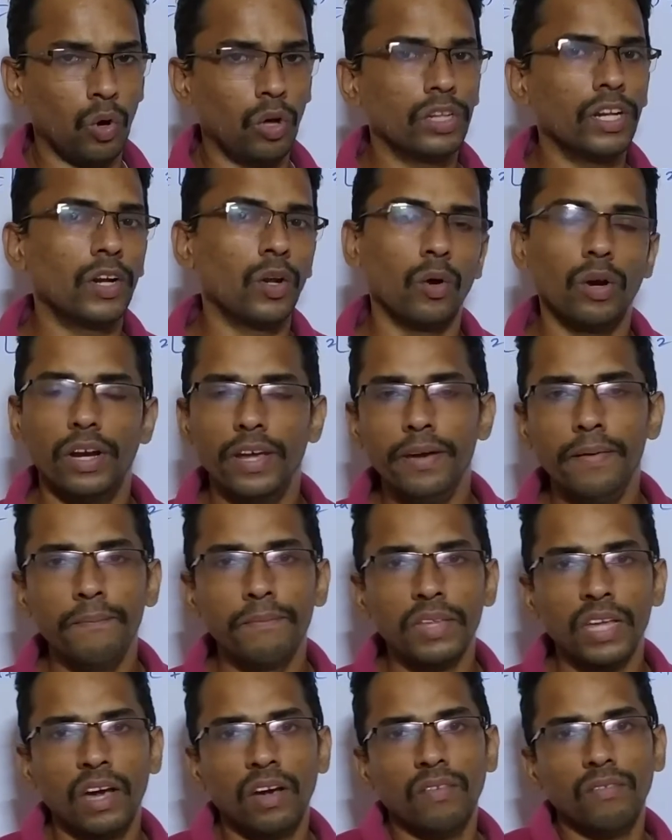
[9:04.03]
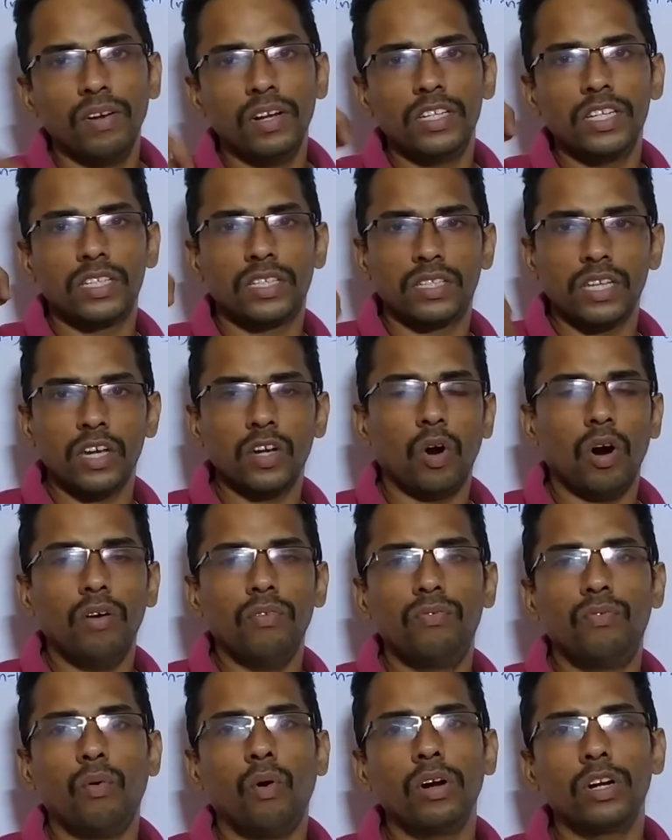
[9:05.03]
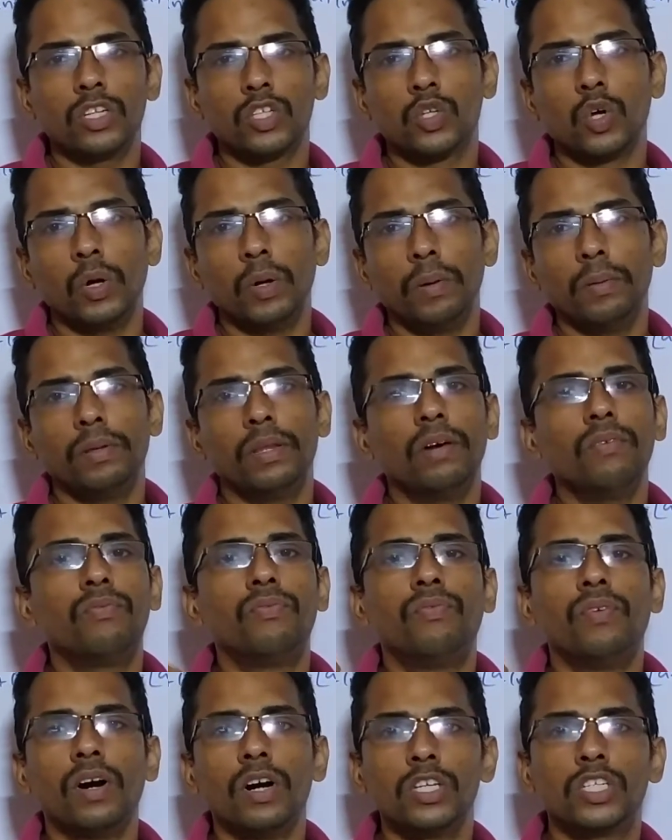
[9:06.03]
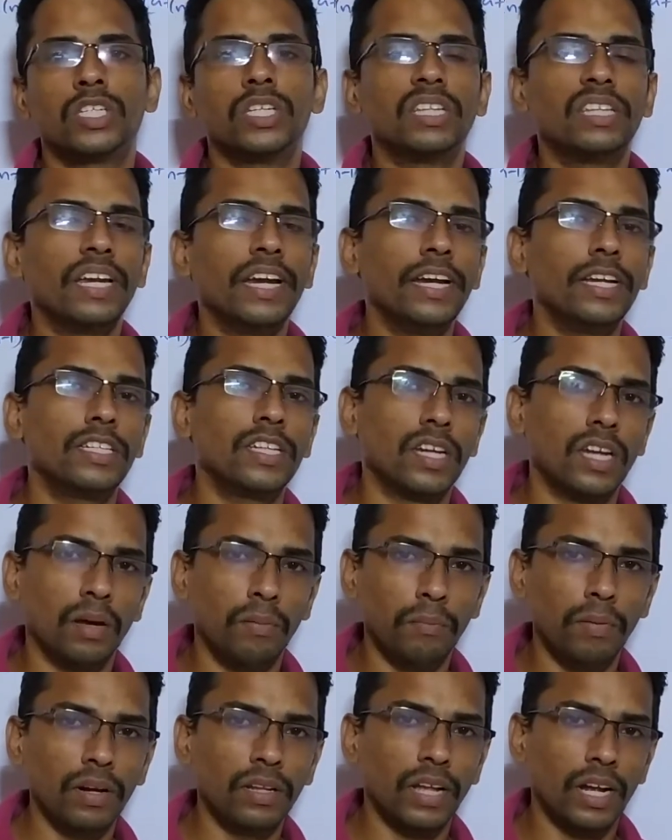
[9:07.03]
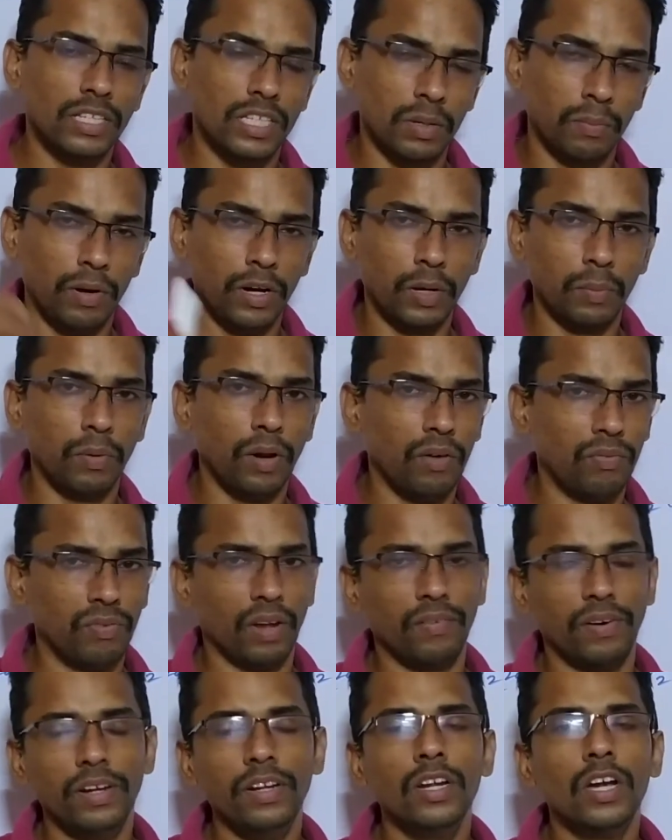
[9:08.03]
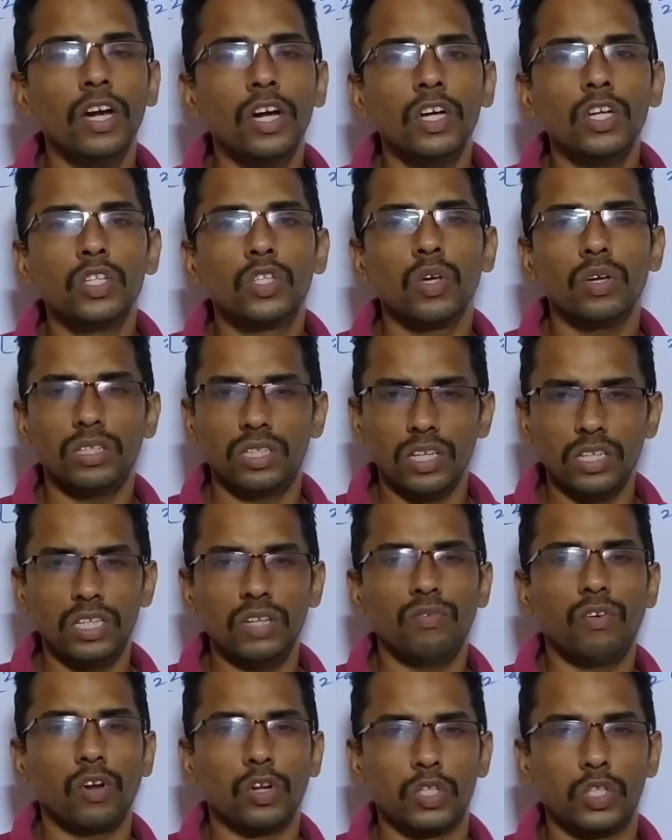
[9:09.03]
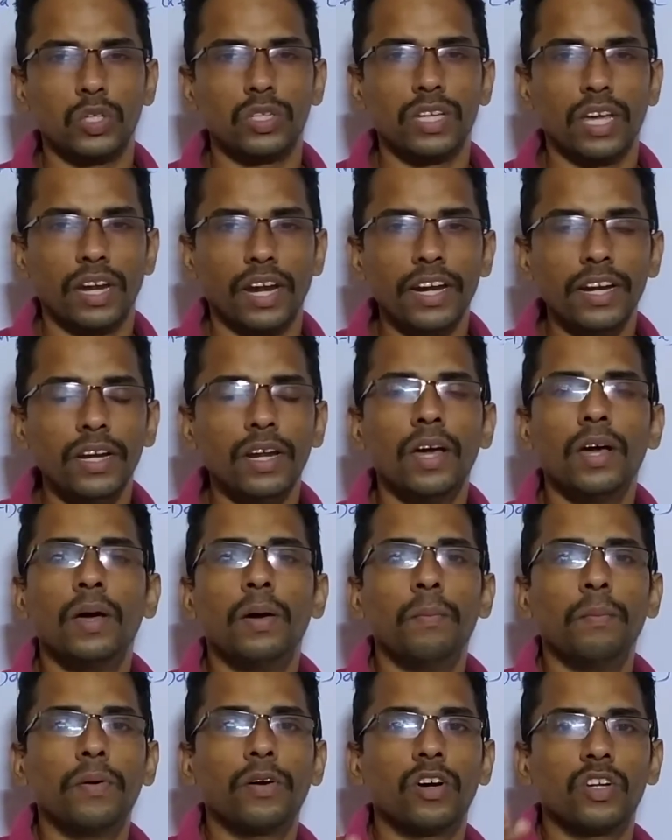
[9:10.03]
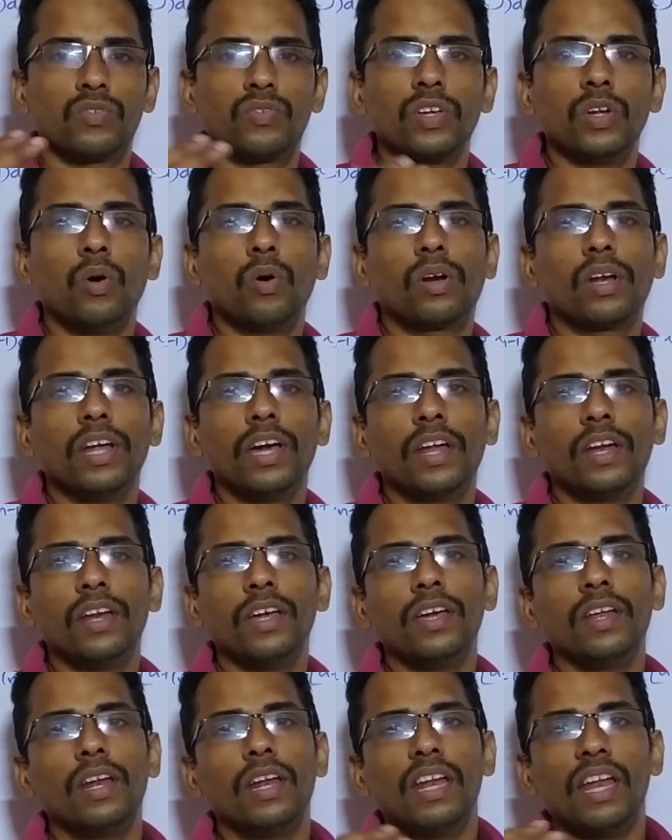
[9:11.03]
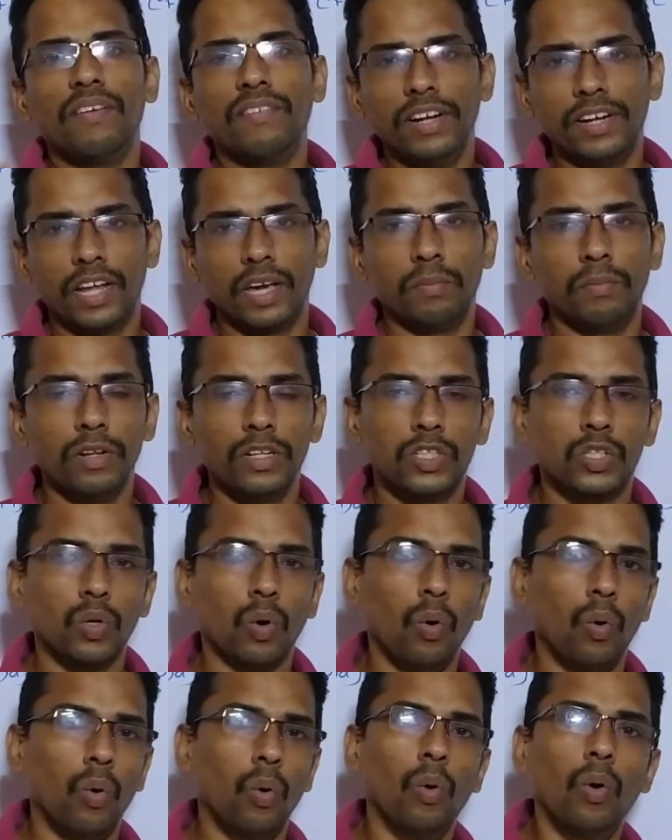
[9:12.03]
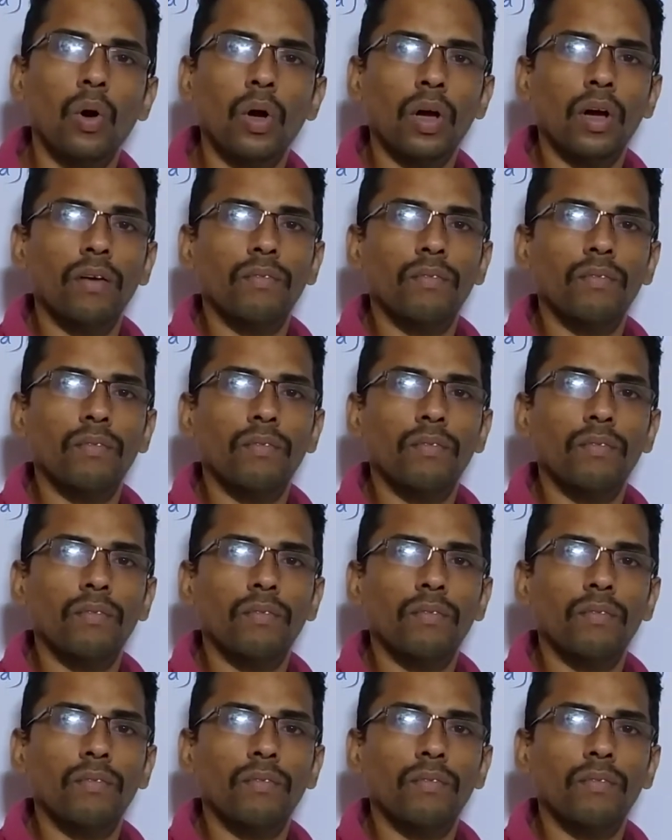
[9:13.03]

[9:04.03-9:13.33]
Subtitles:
know that only, we'll just think of what is going to be the first 3-digit number, that's a multiple of 11. So it's easy for us to say, right? Because we know clearly 11 tables. So